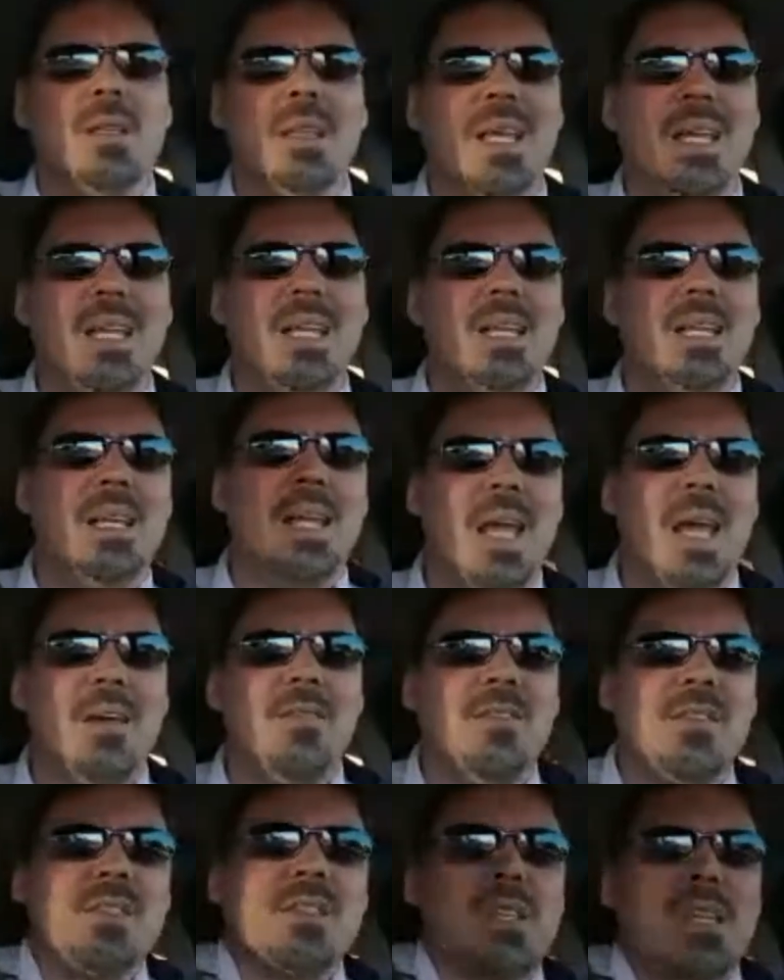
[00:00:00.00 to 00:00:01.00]
they didn't
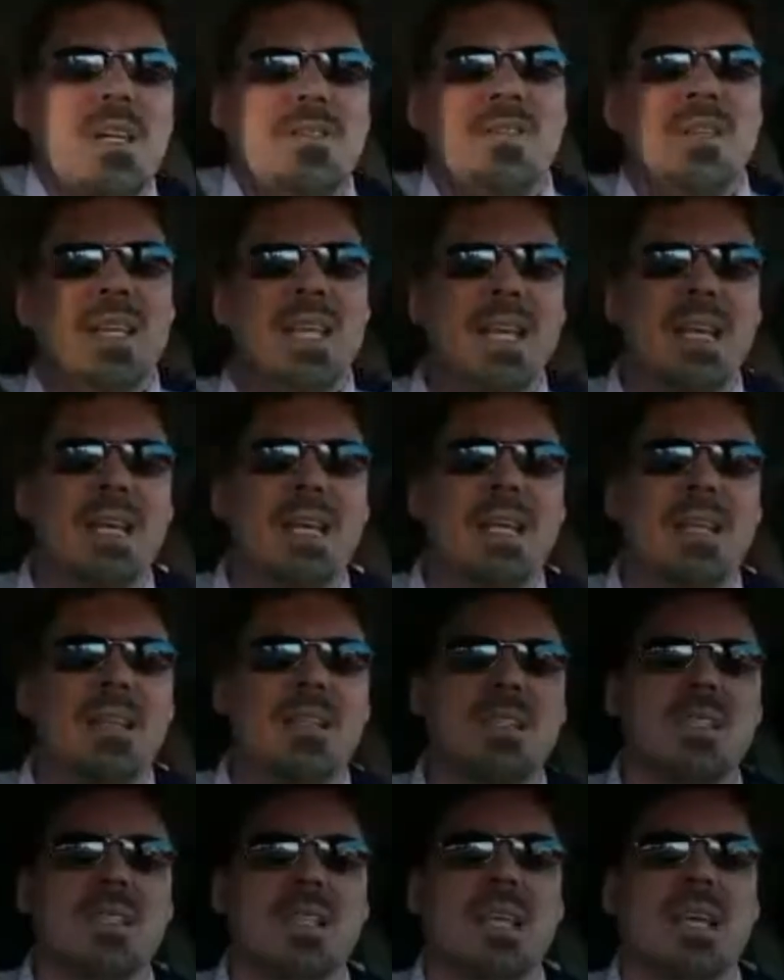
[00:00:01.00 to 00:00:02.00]
have the slaves, they didn't
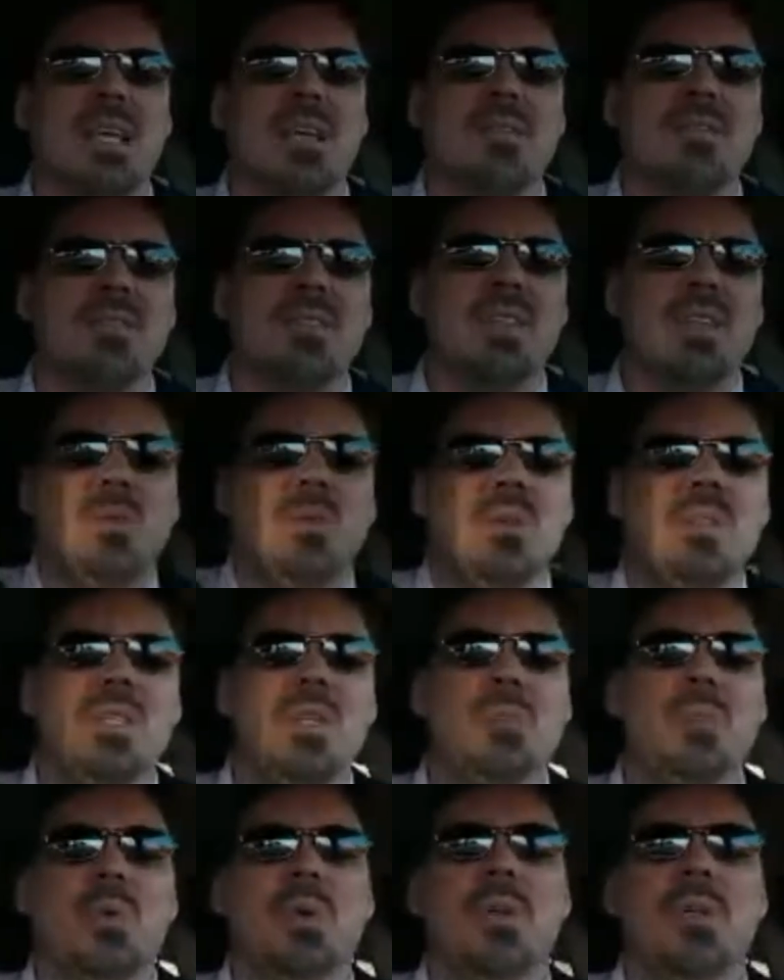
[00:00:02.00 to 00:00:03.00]
need the slaves. It
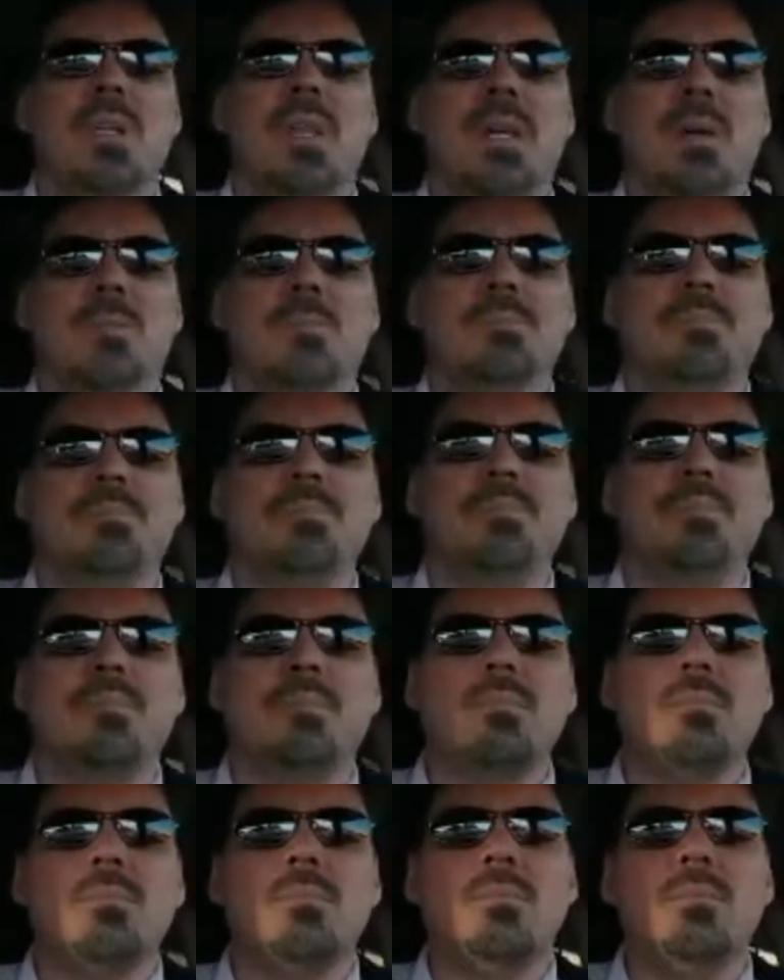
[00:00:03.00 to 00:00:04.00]
wasn't important to them.
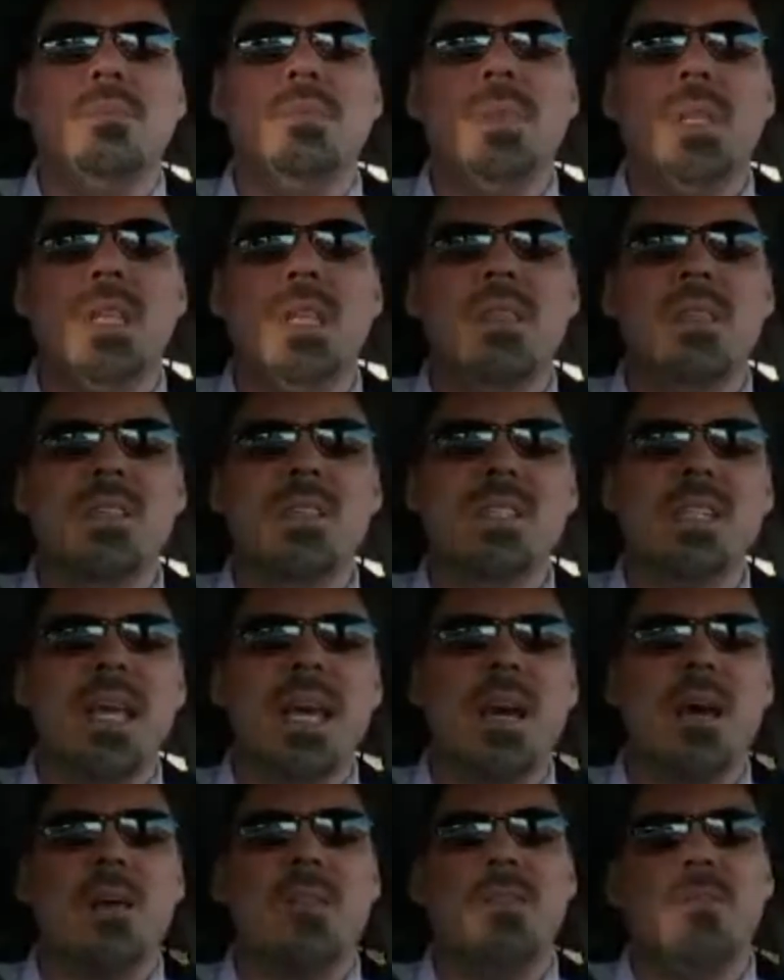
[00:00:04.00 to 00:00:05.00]
The
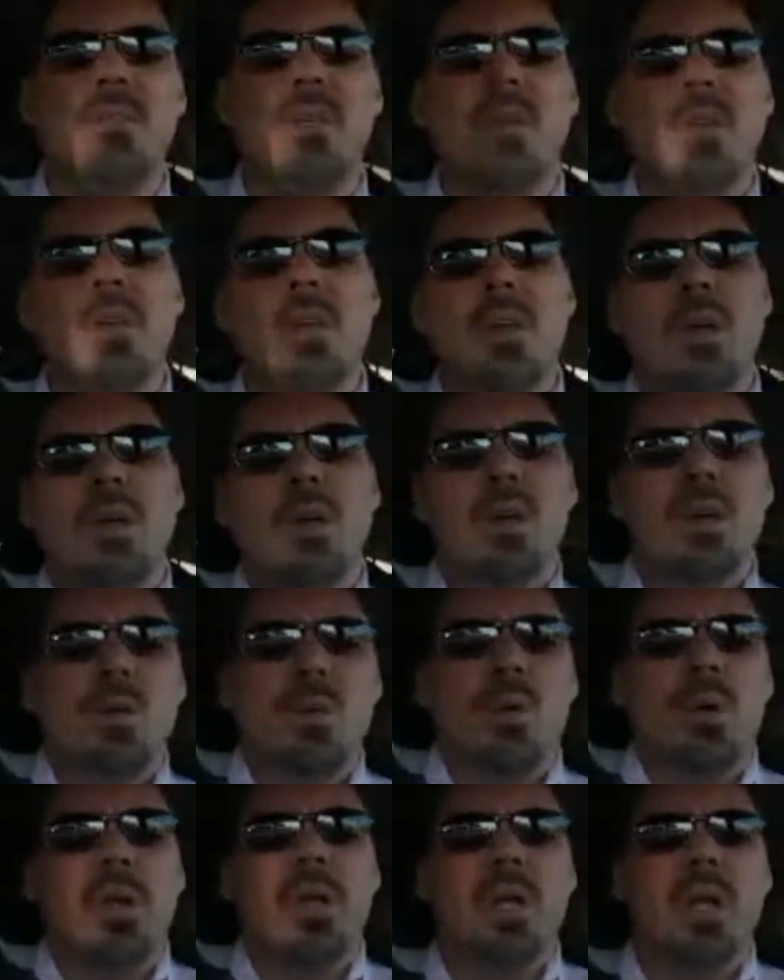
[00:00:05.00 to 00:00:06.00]
South,
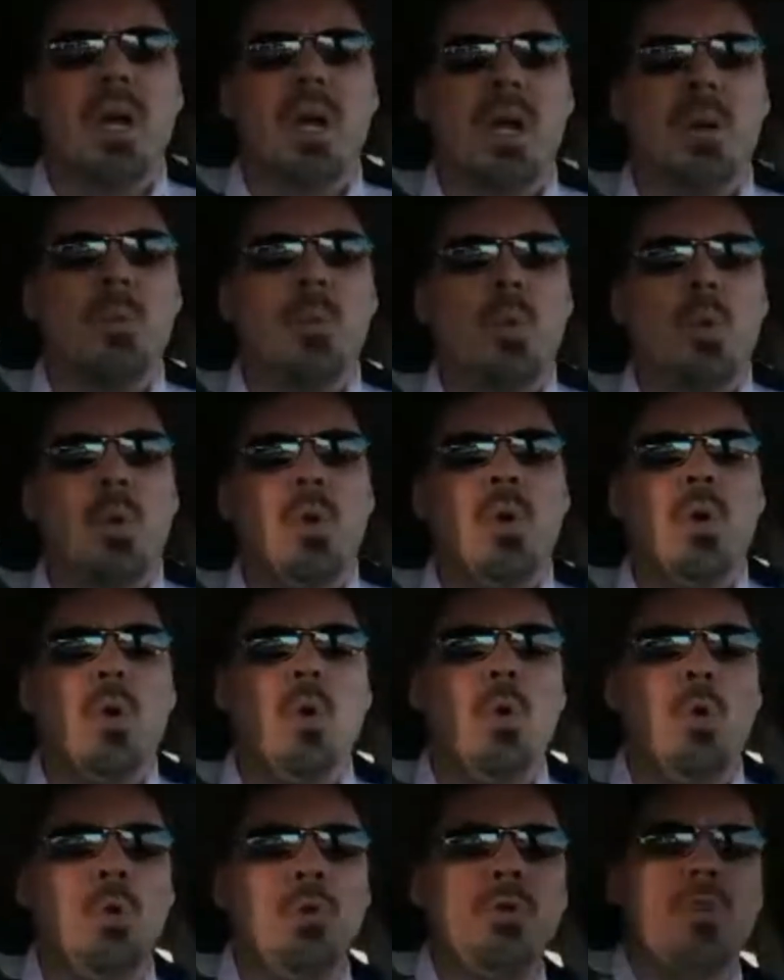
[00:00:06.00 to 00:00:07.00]
working on a more
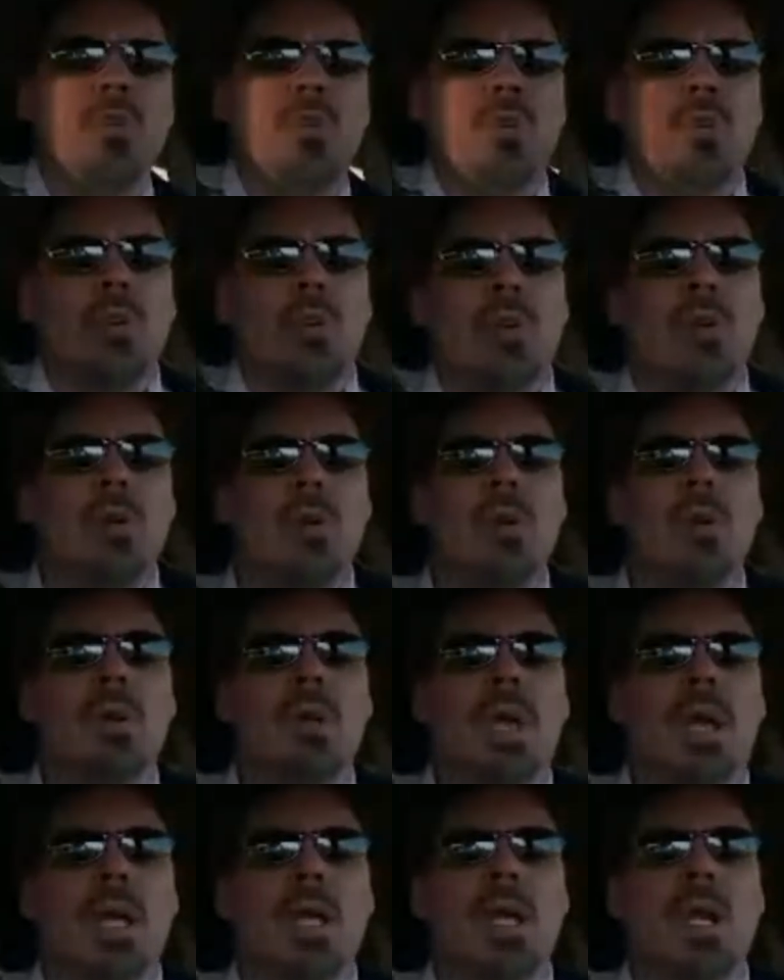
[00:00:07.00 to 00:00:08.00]
older
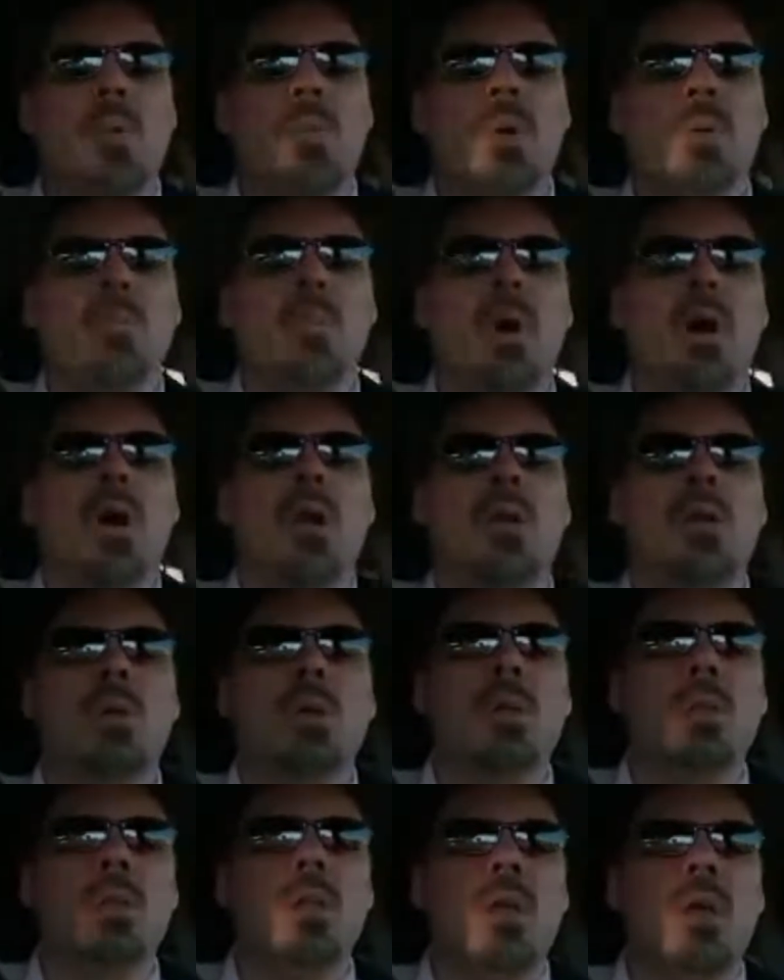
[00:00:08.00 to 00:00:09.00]
economic
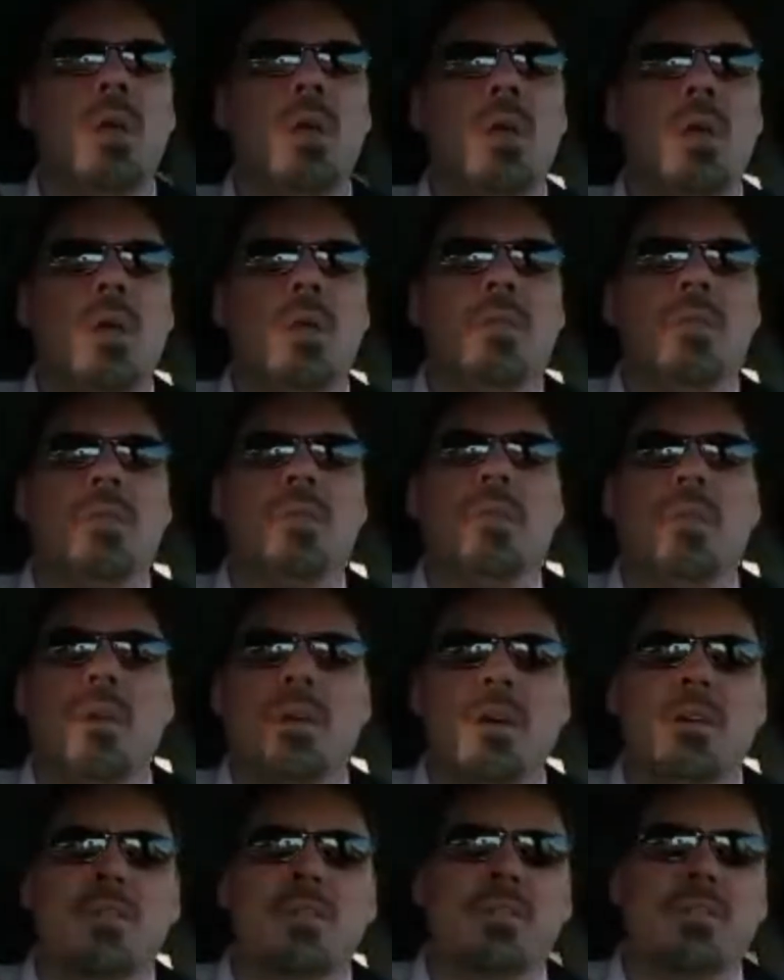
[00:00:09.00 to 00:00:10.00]
model
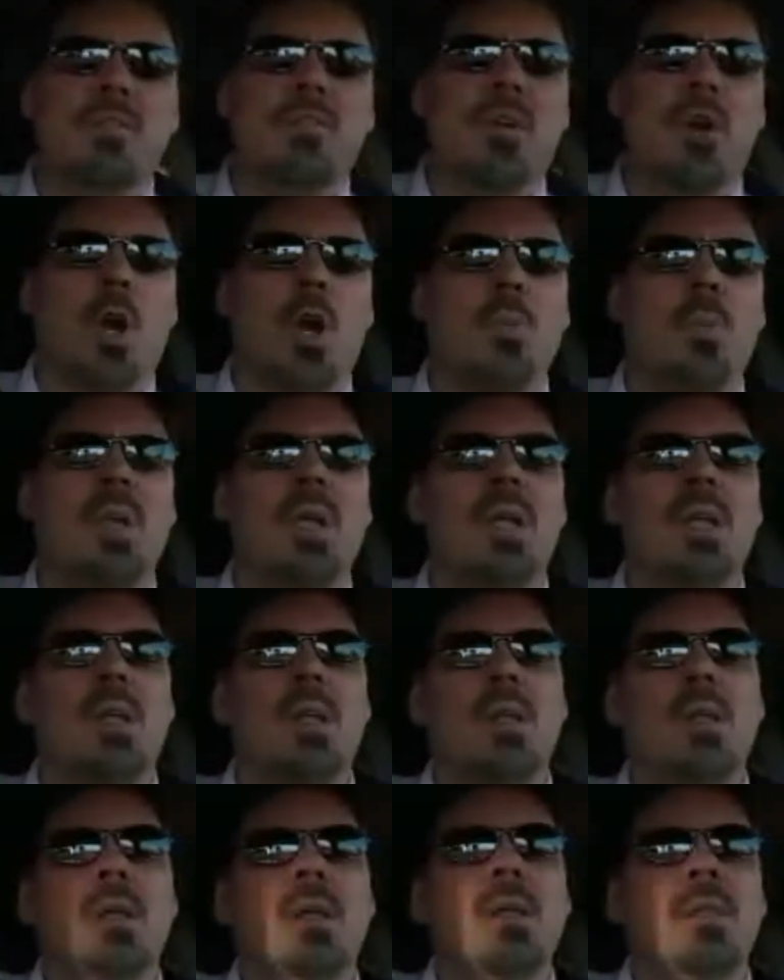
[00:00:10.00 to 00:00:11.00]
of
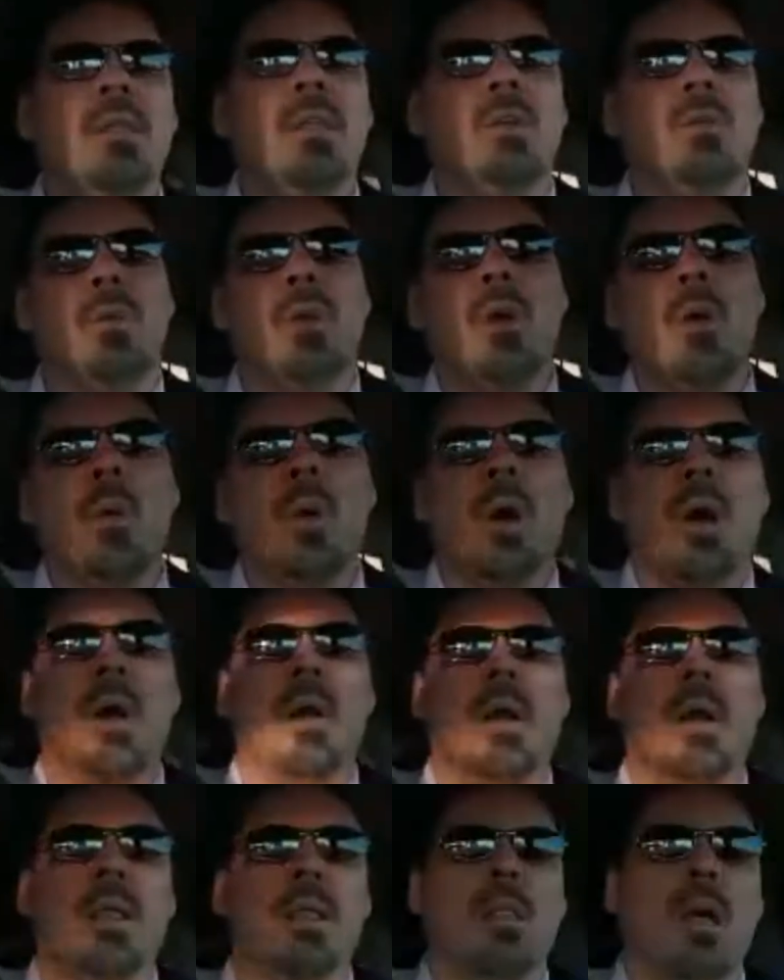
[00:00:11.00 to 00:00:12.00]
farming that
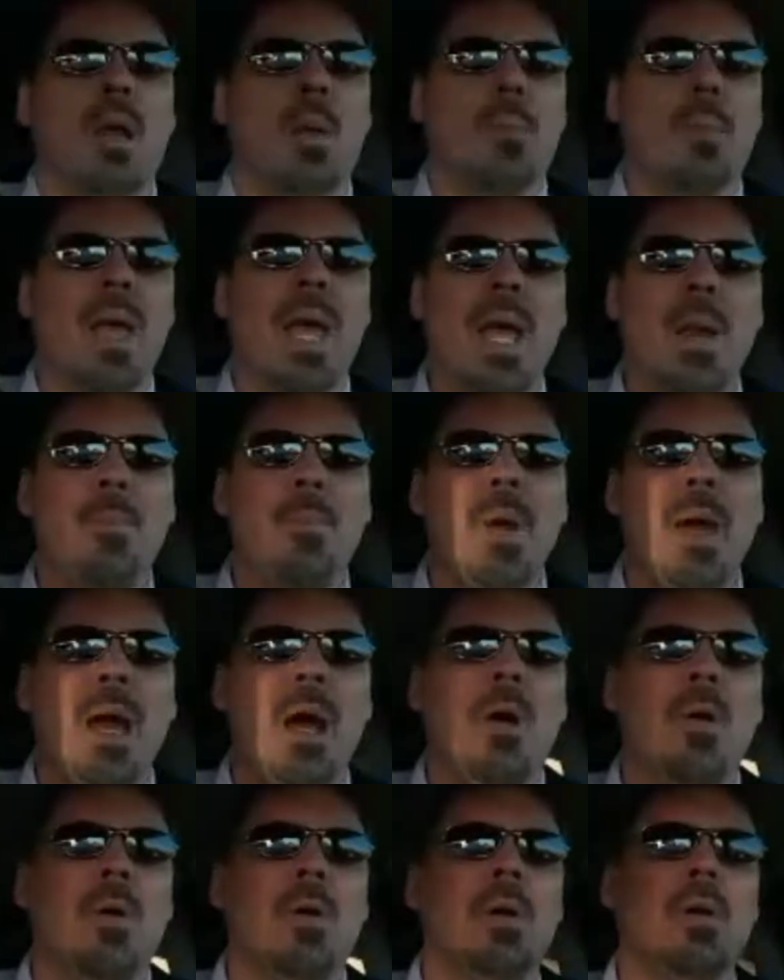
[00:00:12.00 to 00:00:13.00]
required a lot of
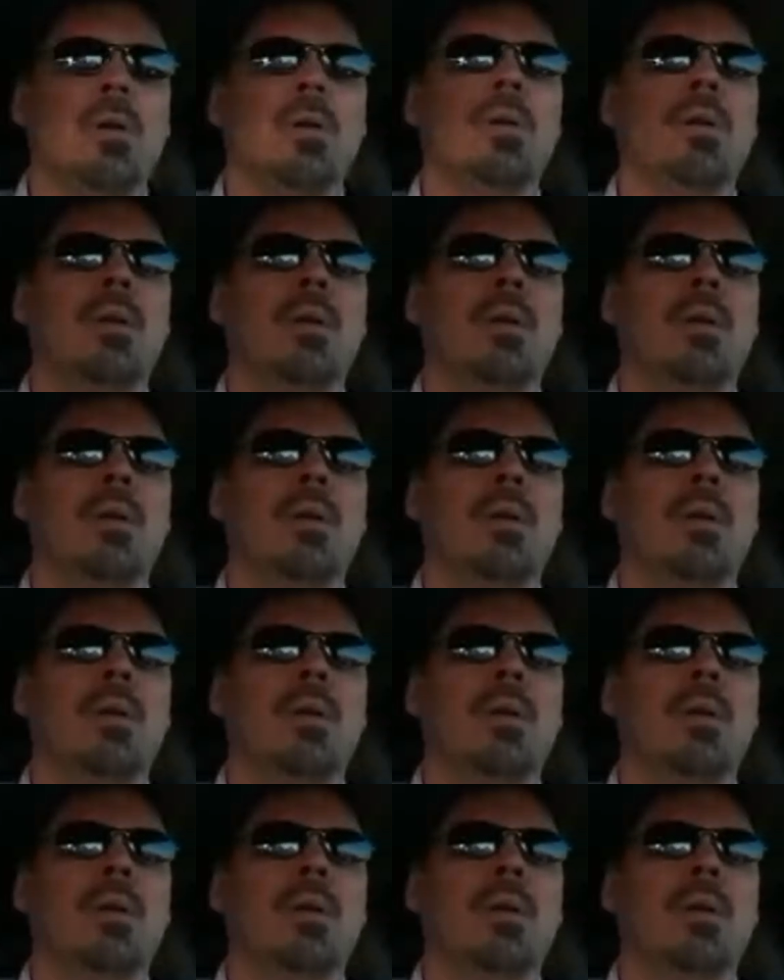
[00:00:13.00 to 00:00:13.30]
manpower,